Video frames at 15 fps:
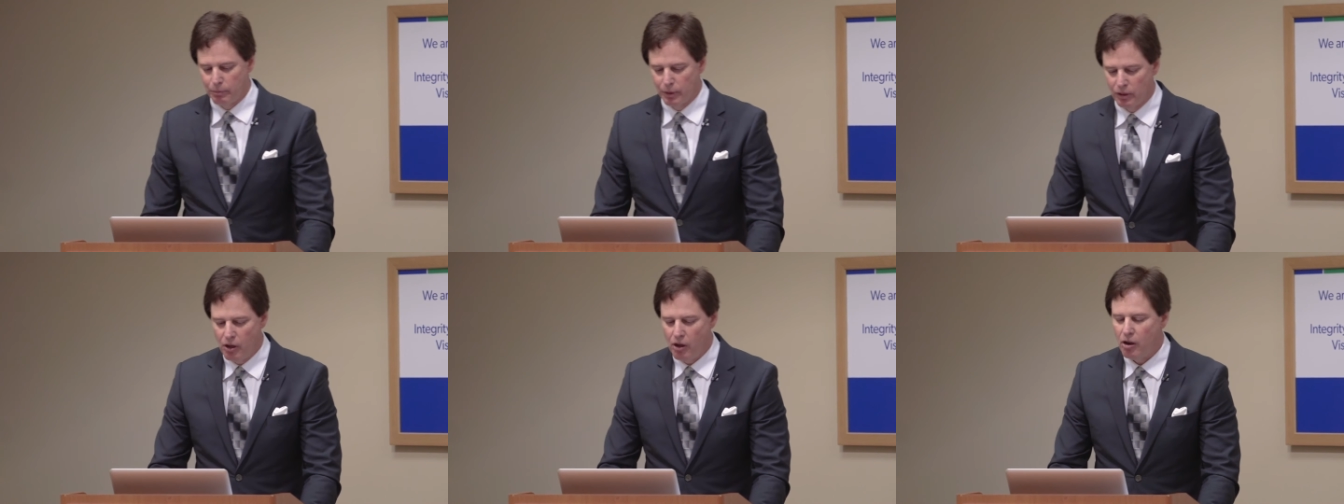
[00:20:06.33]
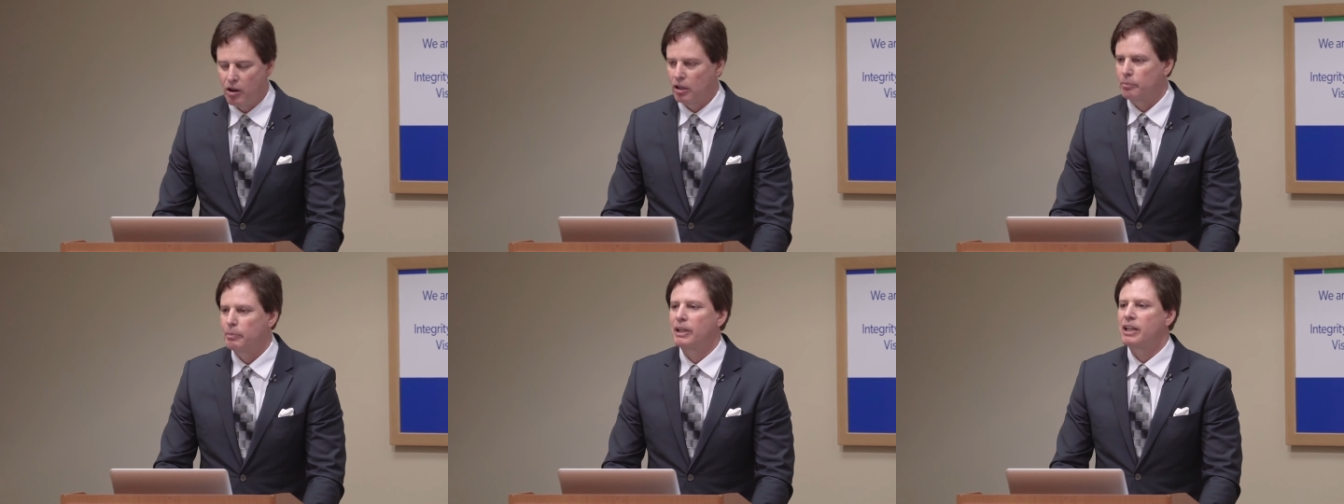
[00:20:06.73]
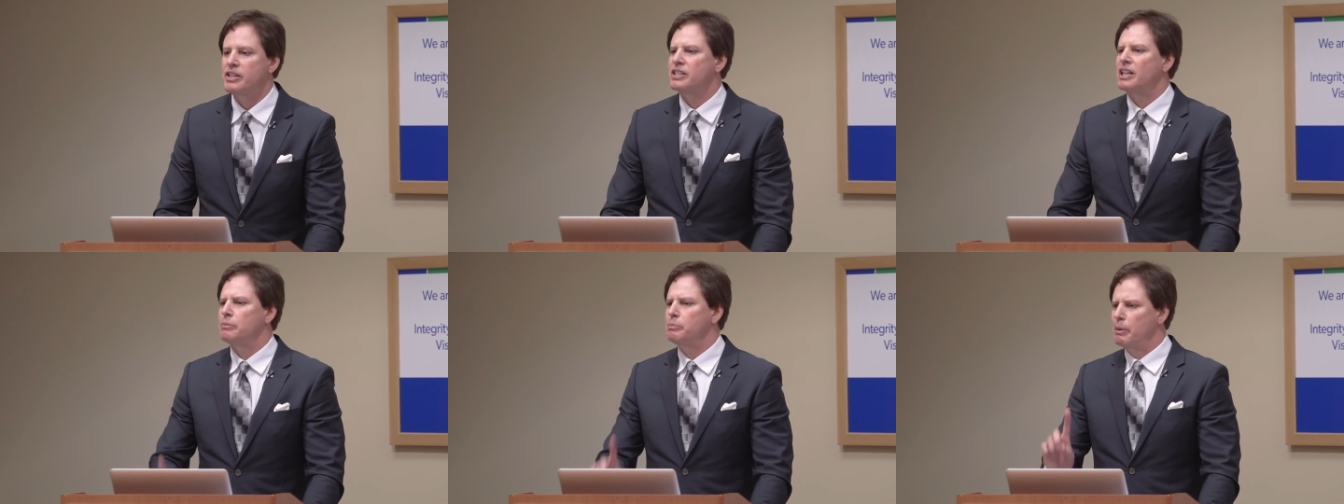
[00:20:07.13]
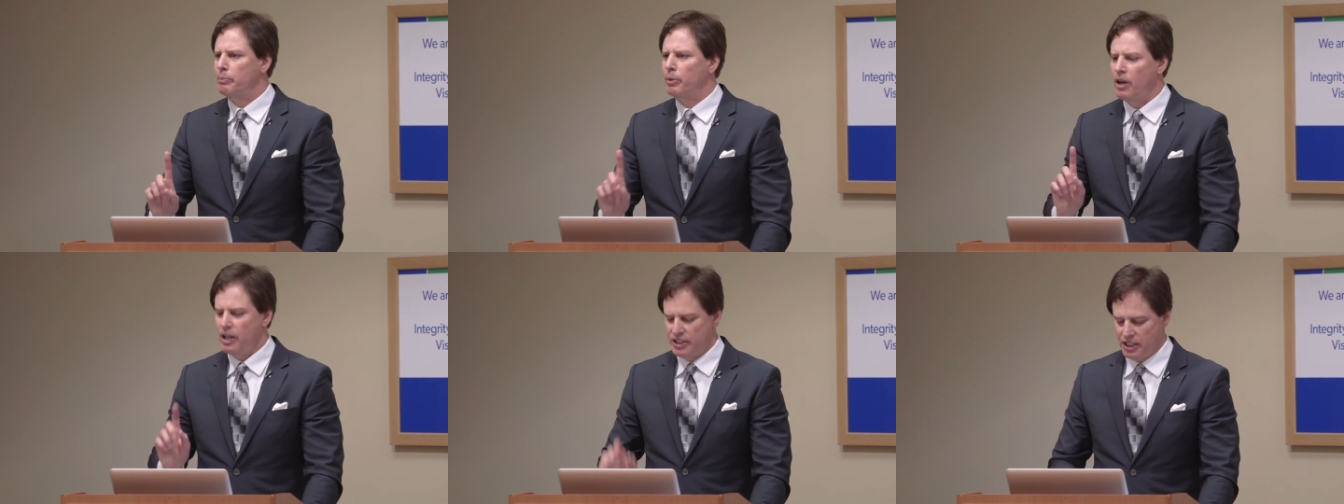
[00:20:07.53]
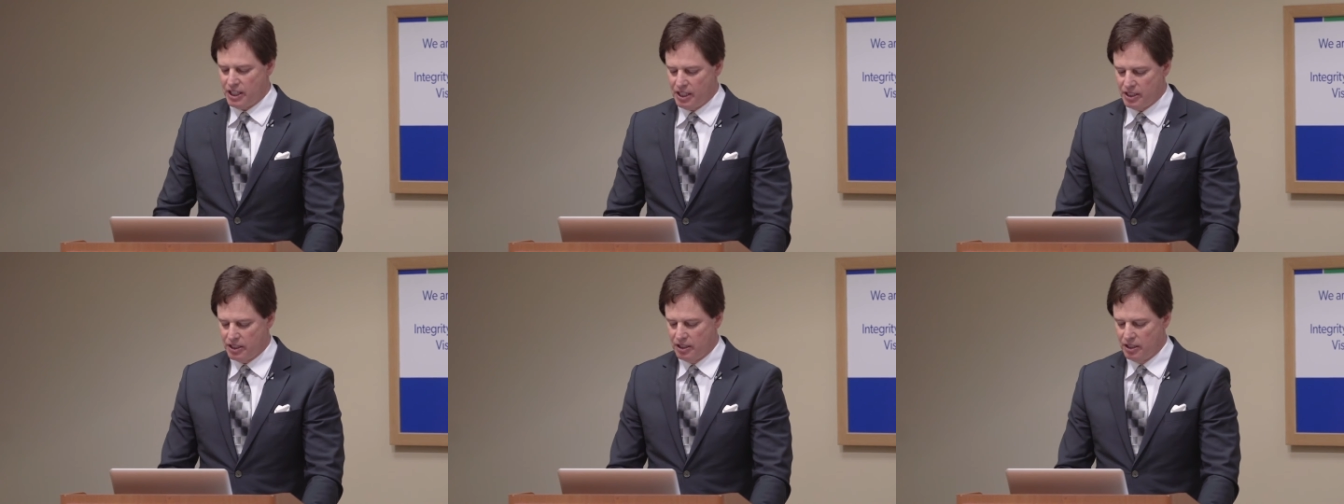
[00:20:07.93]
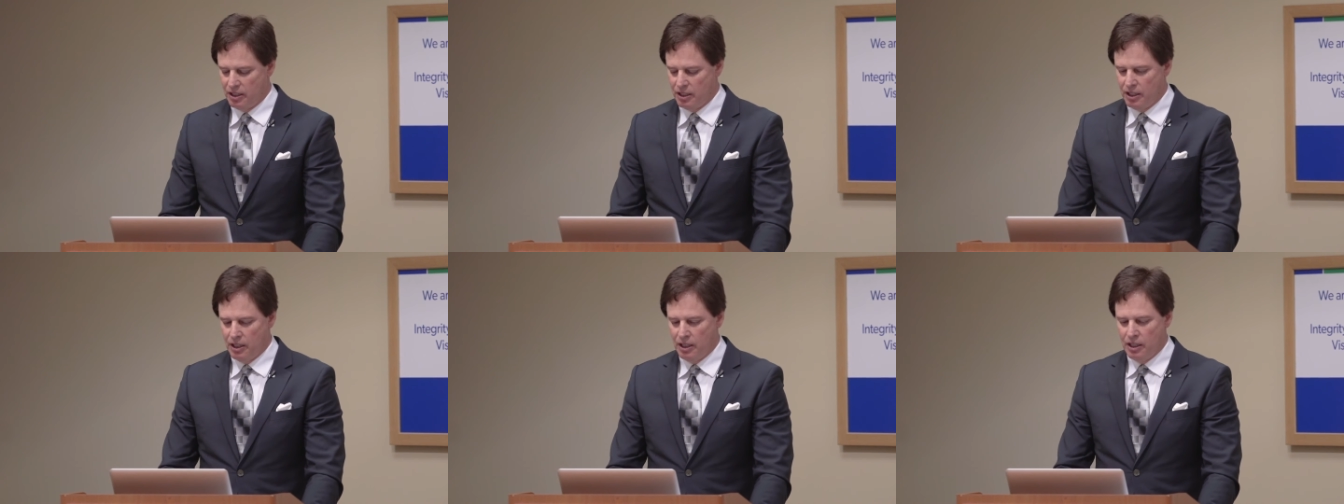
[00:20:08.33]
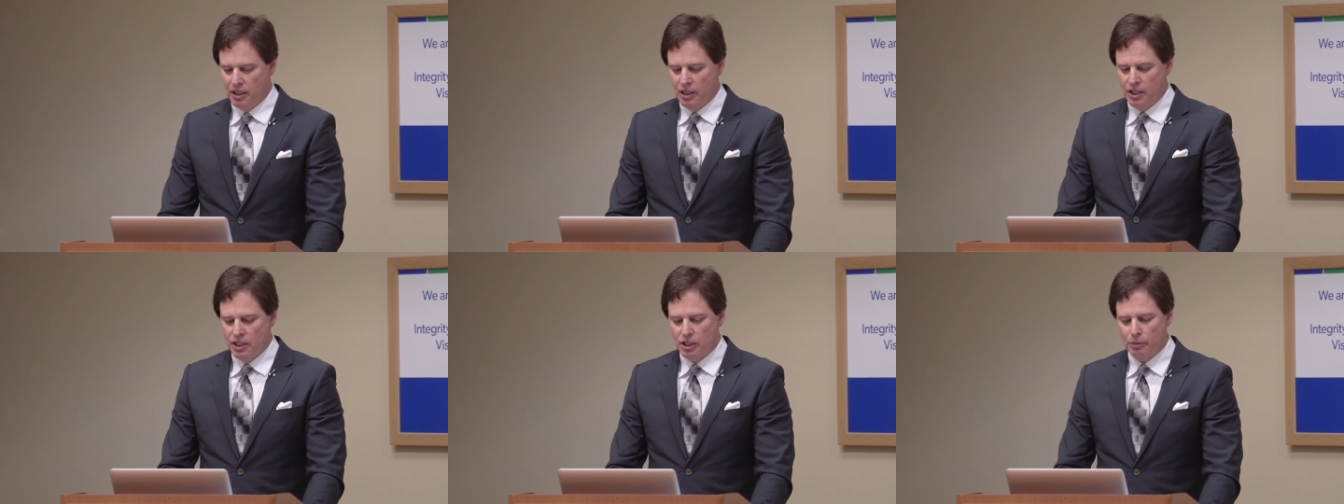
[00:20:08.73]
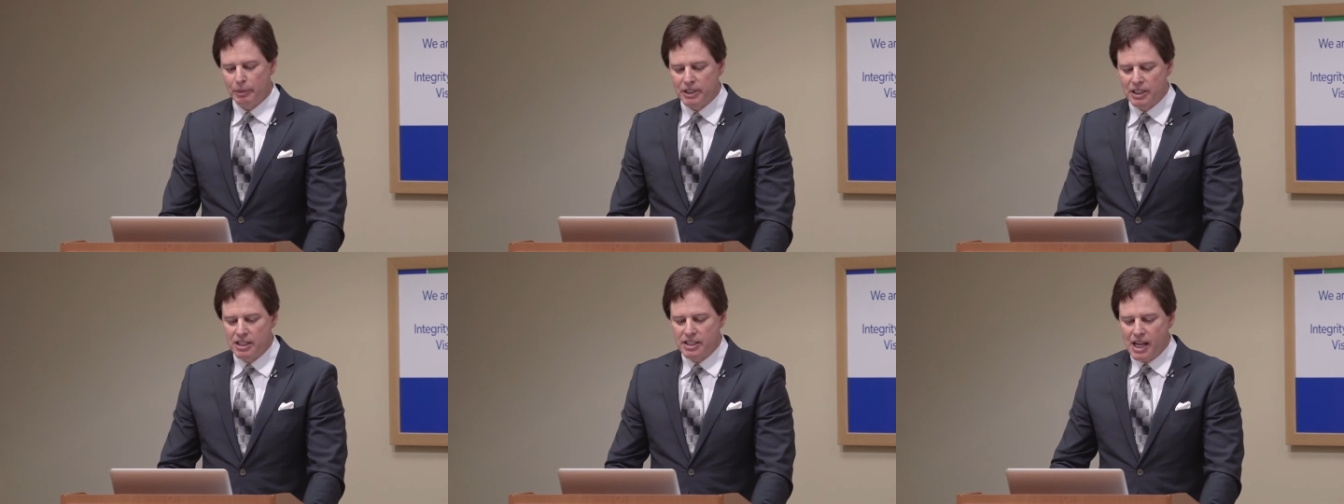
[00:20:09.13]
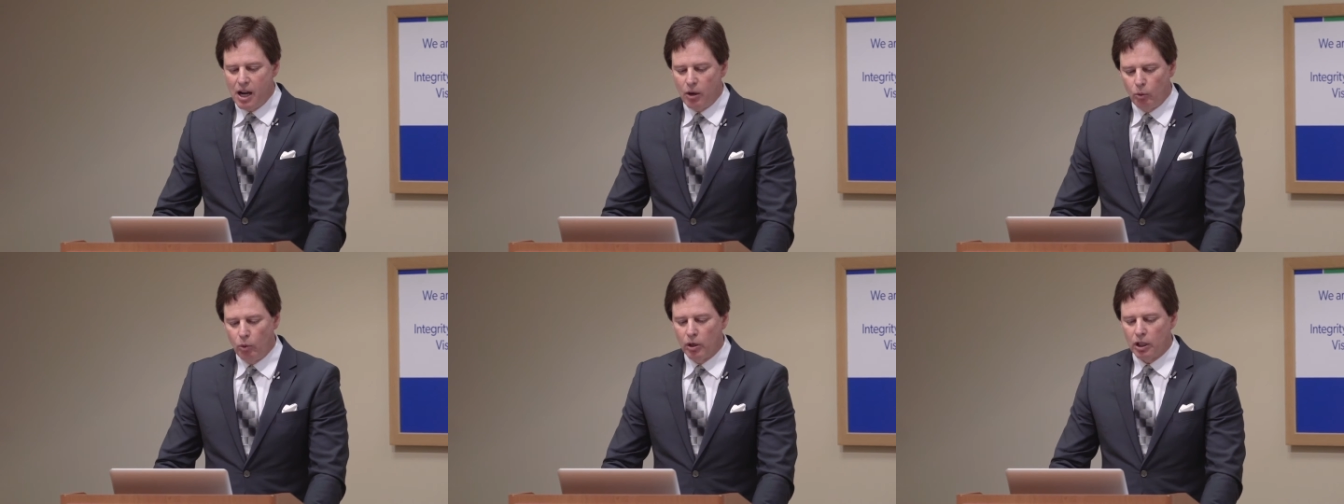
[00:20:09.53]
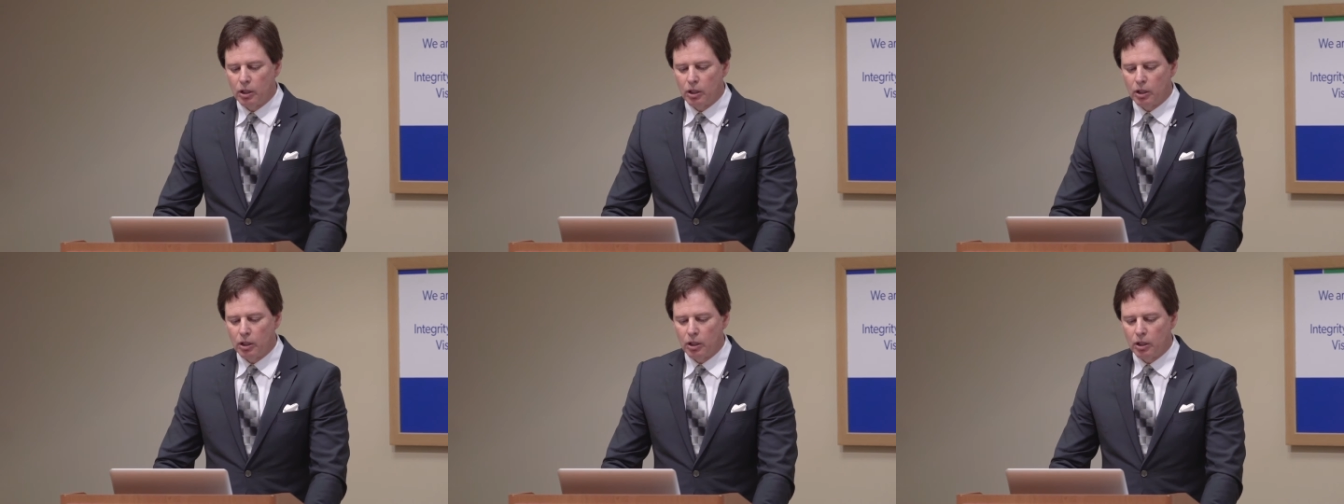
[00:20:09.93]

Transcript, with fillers: belong because they'd been processed. So, but does that